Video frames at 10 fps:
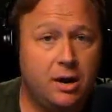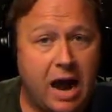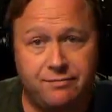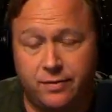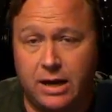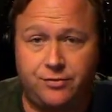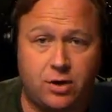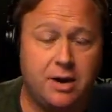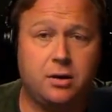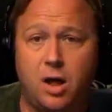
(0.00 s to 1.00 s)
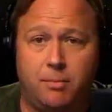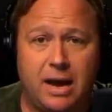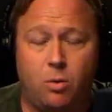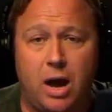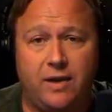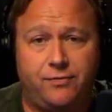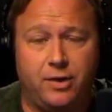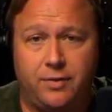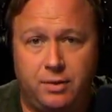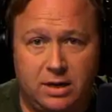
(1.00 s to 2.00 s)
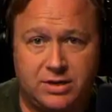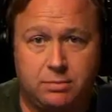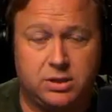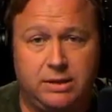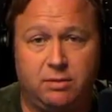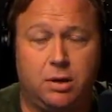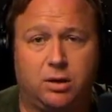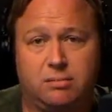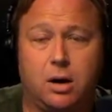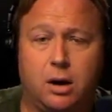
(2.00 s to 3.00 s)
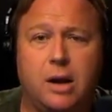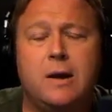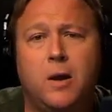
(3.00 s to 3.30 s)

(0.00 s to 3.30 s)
after they tried to call my wife as I was leaving Bilderberg